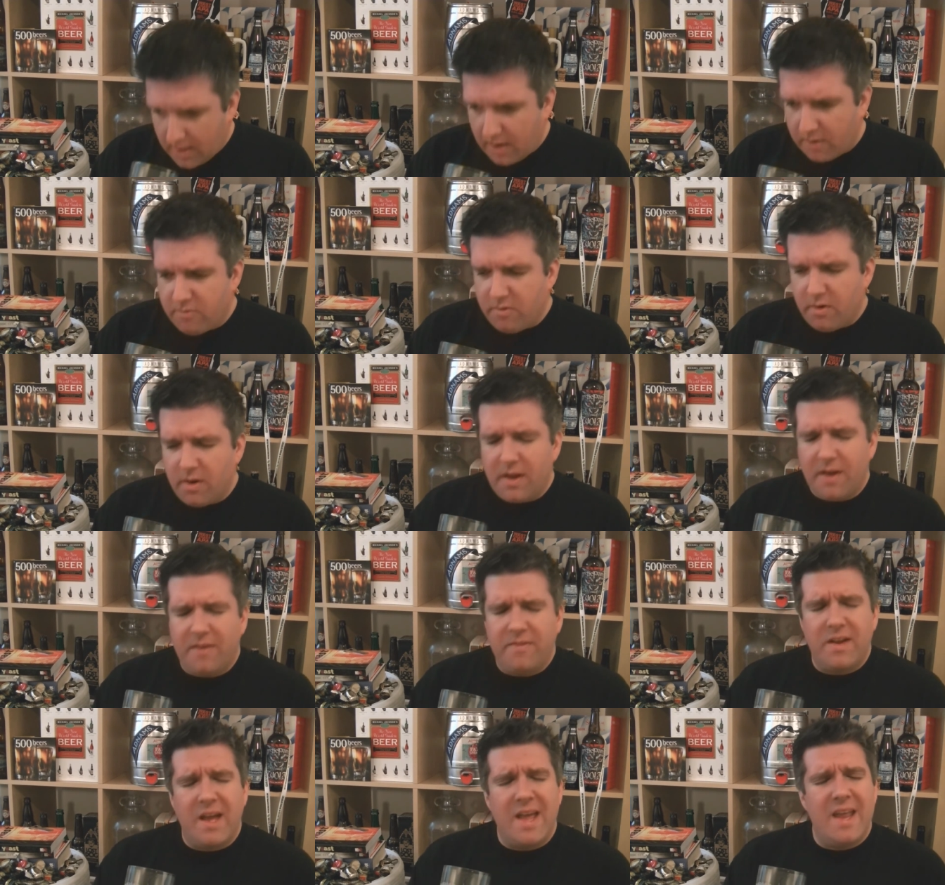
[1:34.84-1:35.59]
kind of,
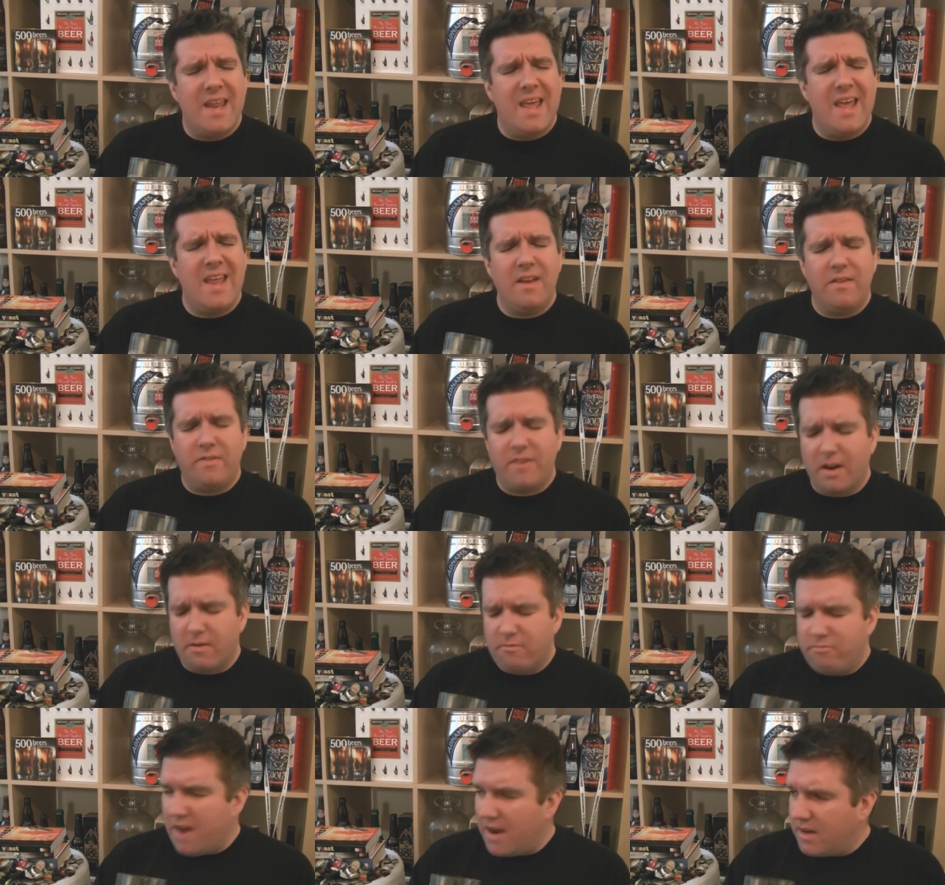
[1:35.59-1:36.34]
I've got a hint of
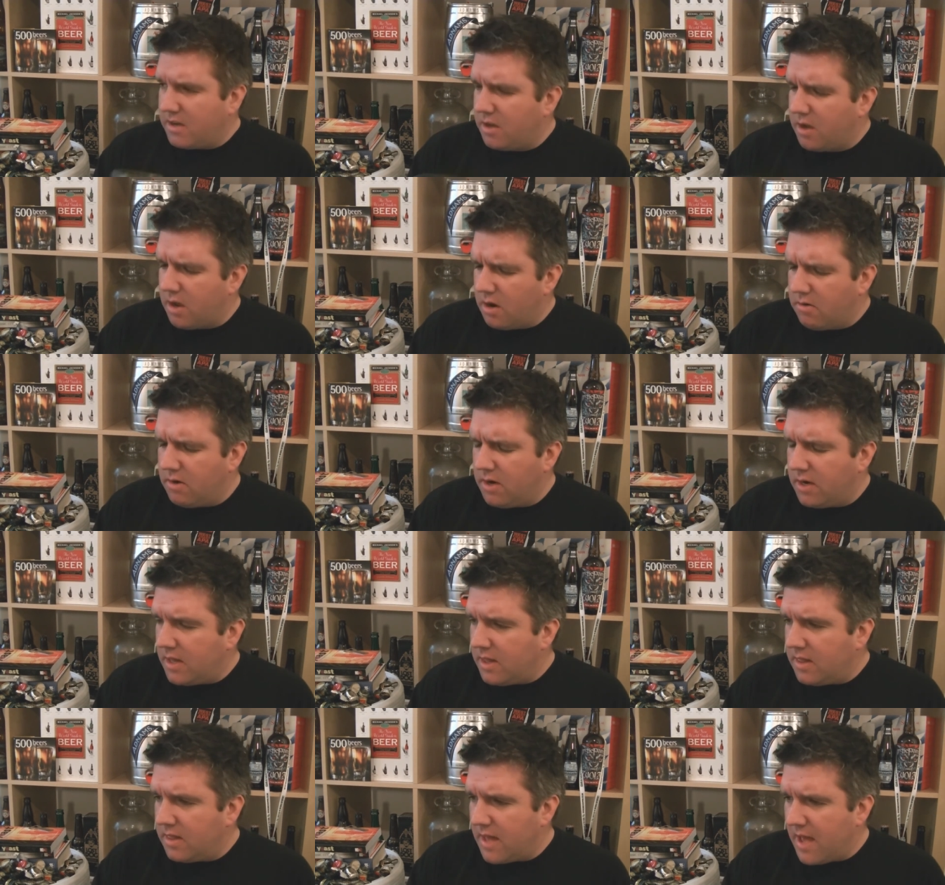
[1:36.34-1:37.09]
kind of red
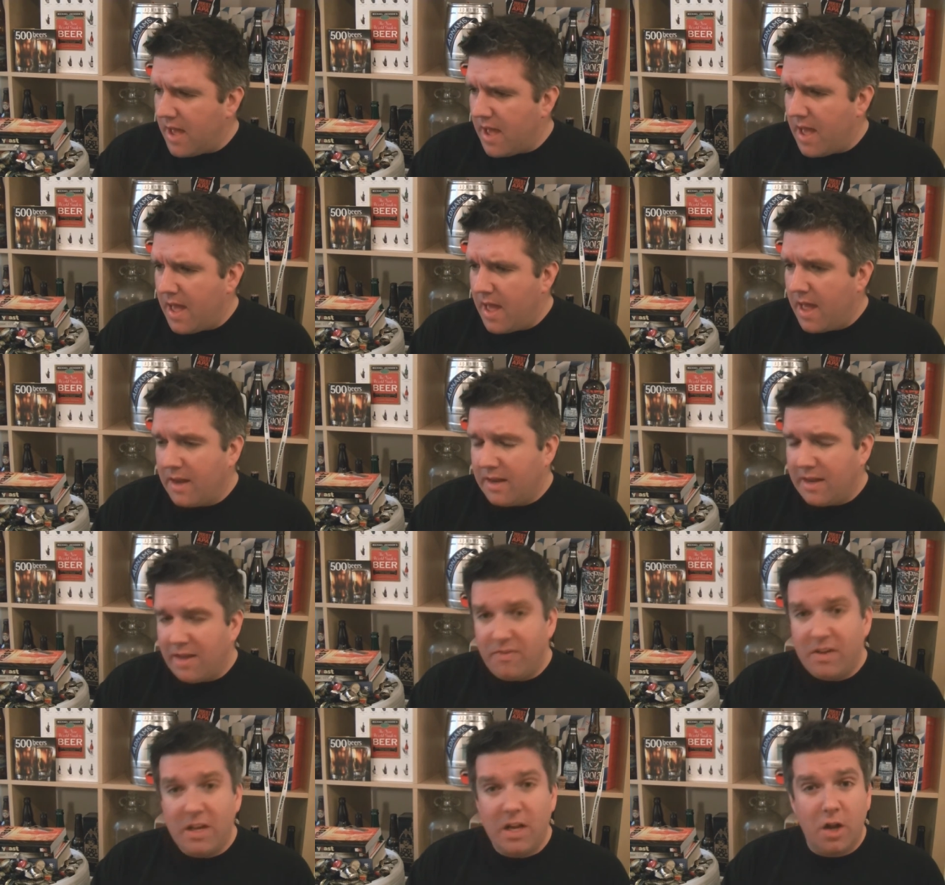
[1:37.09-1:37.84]
currant in there.
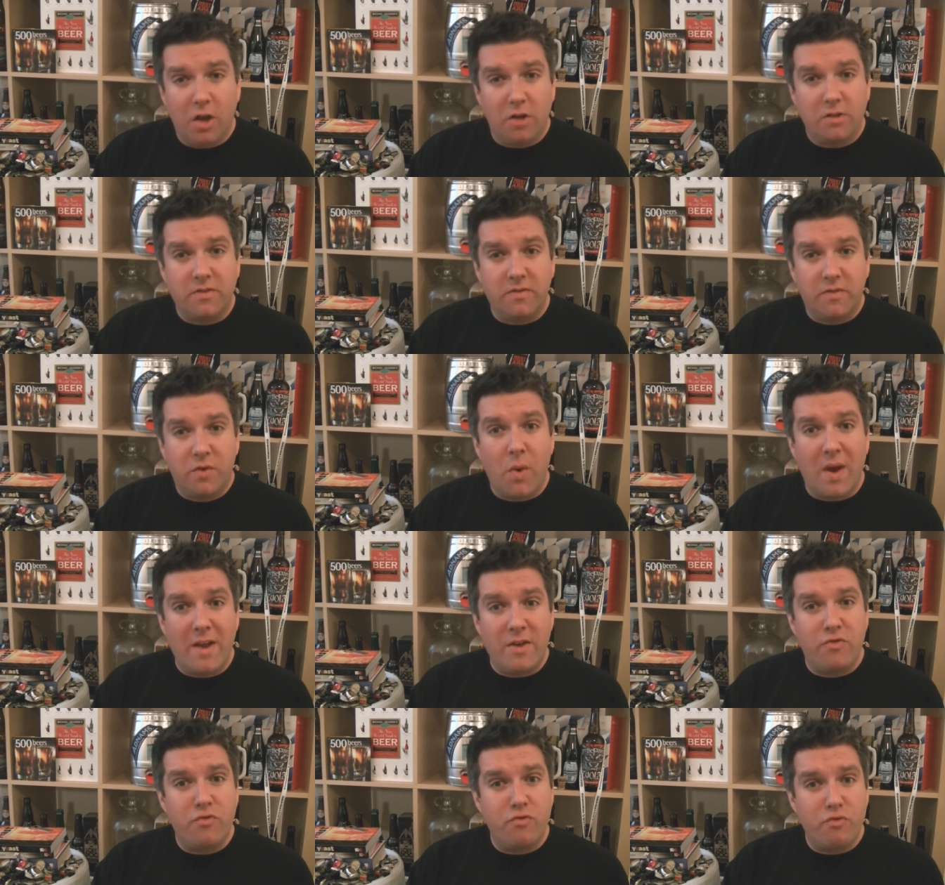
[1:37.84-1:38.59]
Definitely lots of
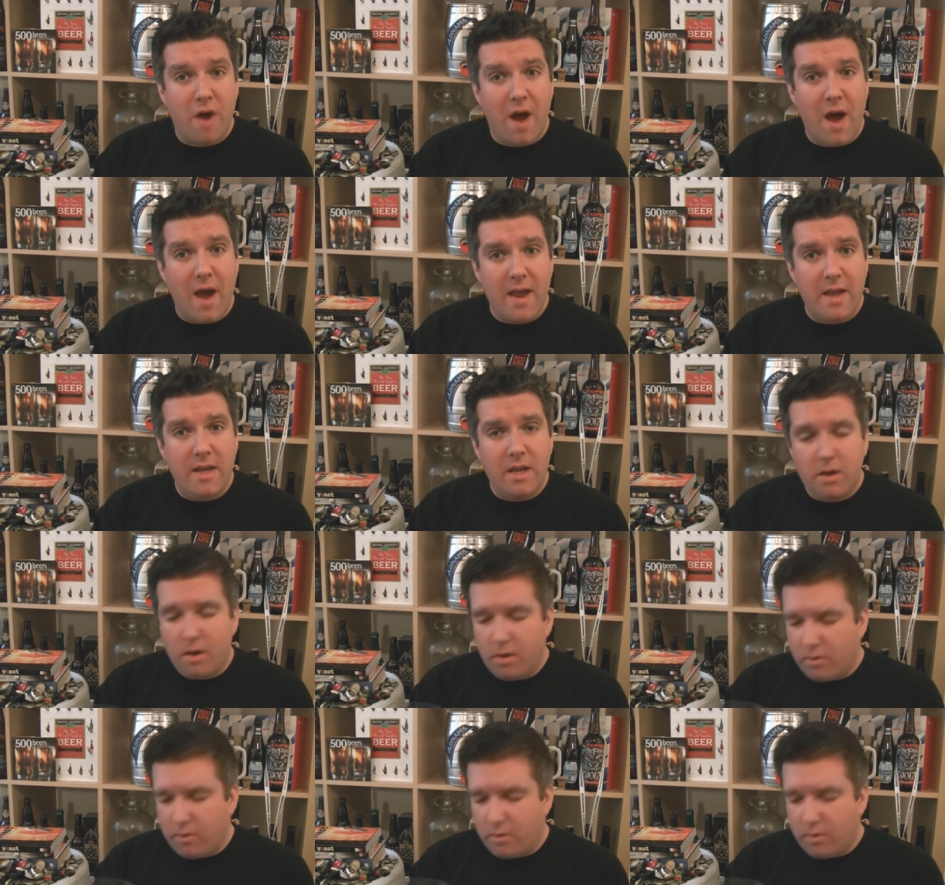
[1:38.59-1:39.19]
quite dry